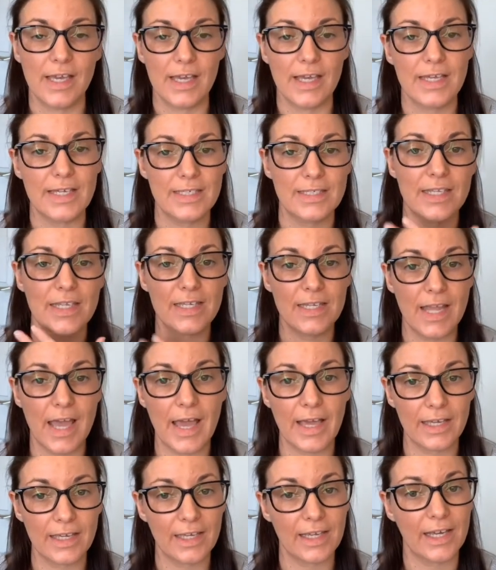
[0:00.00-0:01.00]
is the
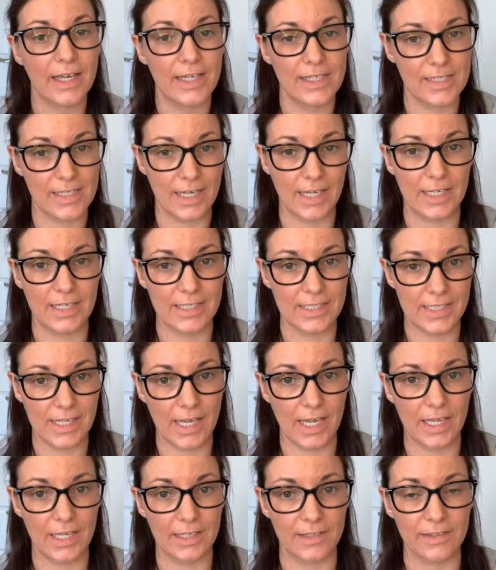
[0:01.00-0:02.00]
neck and
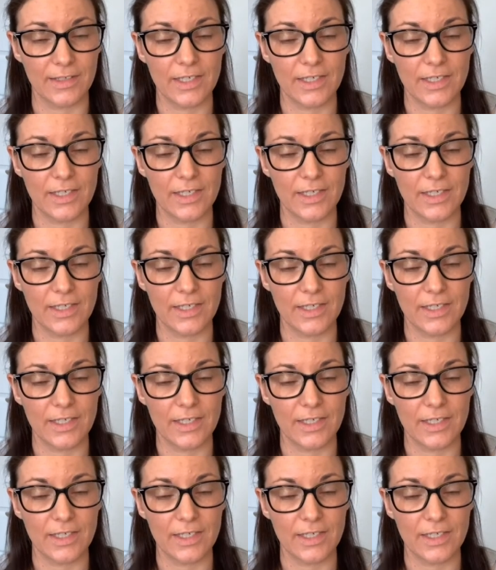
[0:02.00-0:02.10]
décolleté.